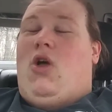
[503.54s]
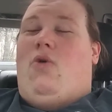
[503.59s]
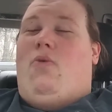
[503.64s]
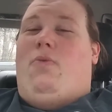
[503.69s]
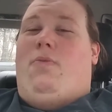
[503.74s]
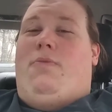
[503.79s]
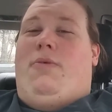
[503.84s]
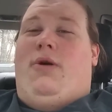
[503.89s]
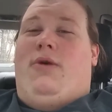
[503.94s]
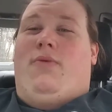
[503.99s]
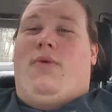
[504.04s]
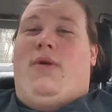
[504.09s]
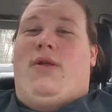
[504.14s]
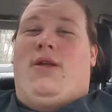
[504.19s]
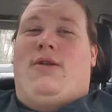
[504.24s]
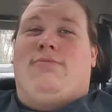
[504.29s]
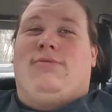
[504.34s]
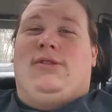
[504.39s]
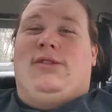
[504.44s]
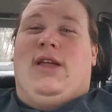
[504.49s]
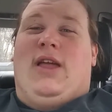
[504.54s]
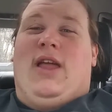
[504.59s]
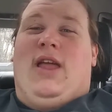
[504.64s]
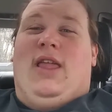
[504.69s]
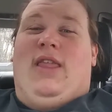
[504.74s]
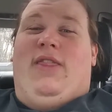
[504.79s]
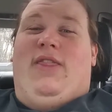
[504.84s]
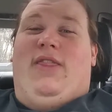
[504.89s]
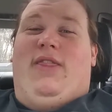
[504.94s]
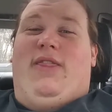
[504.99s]
oh, but when I'm
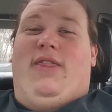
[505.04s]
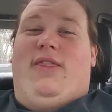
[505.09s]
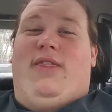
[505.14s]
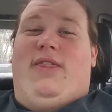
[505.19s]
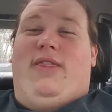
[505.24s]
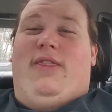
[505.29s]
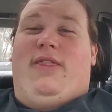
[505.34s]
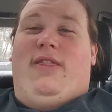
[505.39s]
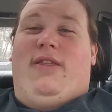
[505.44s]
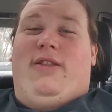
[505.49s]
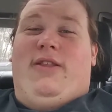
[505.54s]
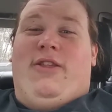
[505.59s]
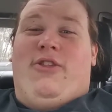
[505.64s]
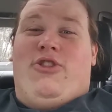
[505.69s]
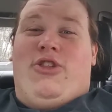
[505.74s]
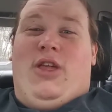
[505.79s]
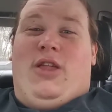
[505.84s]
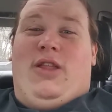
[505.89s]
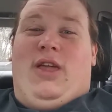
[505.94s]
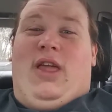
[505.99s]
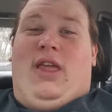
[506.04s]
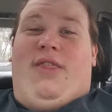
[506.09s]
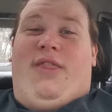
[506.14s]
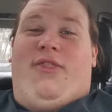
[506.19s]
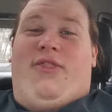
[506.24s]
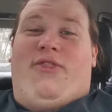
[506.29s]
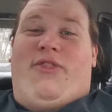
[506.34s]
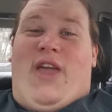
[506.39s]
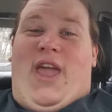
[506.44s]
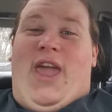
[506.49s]
saying
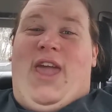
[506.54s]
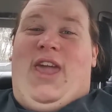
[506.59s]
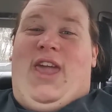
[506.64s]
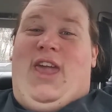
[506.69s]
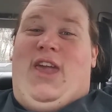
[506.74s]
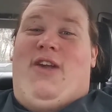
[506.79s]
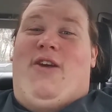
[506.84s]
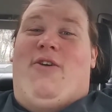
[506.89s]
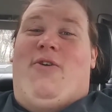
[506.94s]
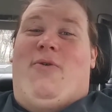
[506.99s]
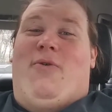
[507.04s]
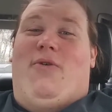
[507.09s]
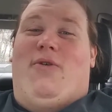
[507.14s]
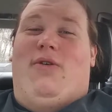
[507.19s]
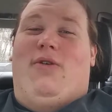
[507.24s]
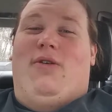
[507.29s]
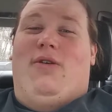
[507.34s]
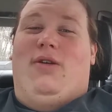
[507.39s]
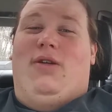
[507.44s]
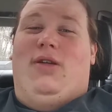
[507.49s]
legitly, thank you,